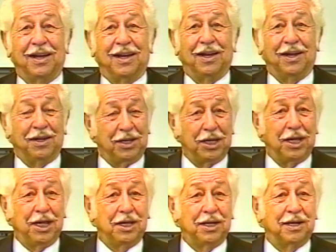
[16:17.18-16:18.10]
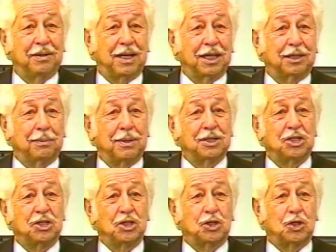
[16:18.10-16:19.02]
uh, he, he could get the
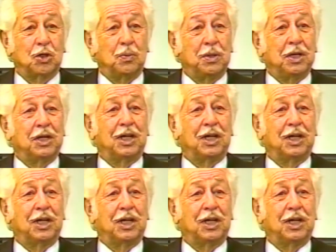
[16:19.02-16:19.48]
messages to me,